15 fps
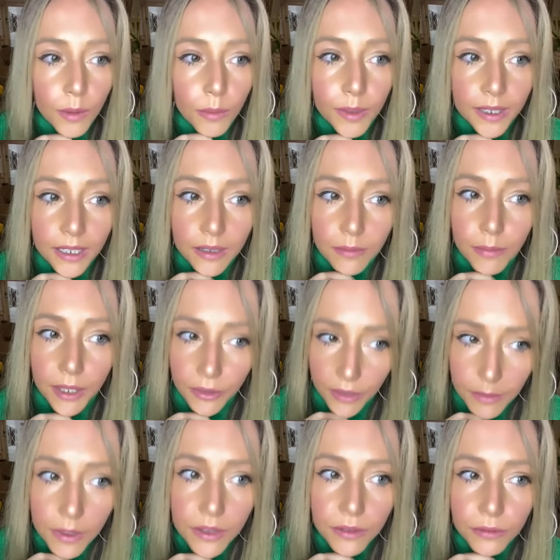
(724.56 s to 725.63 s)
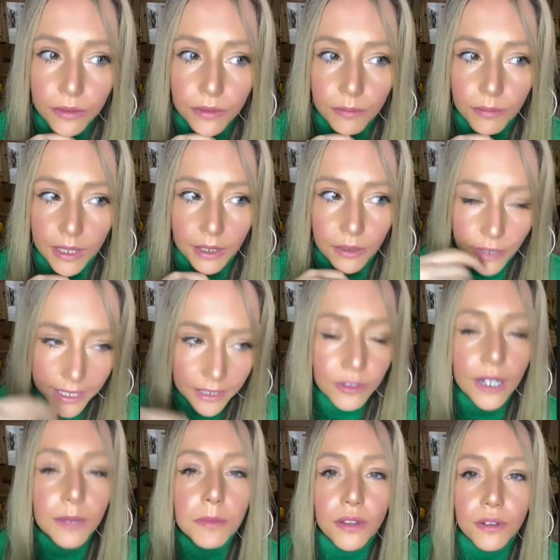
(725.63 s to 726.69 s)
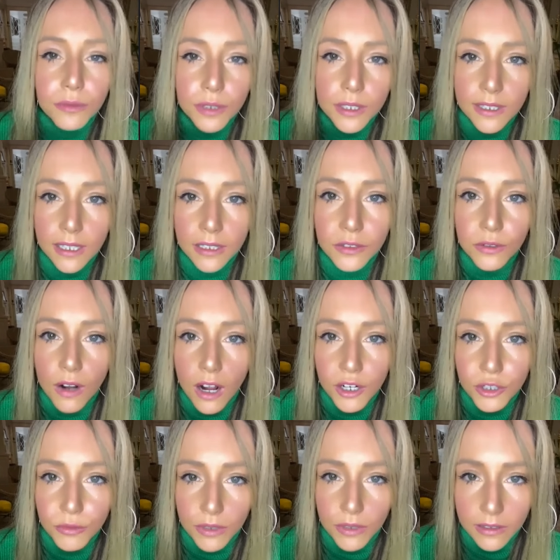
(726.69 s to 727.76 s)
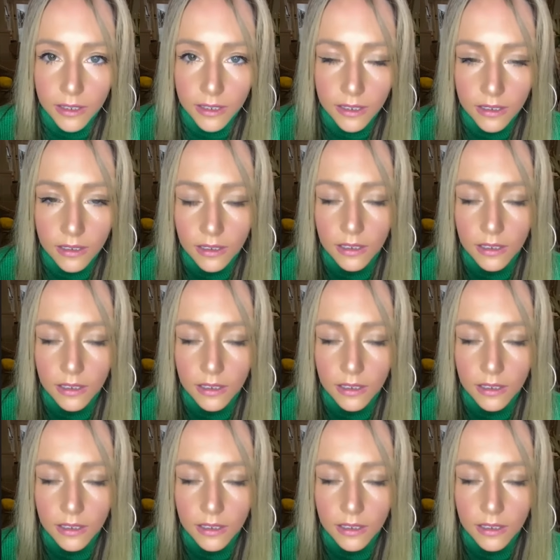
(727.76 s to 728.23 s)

But my great grandmother was sent to Auschwitz,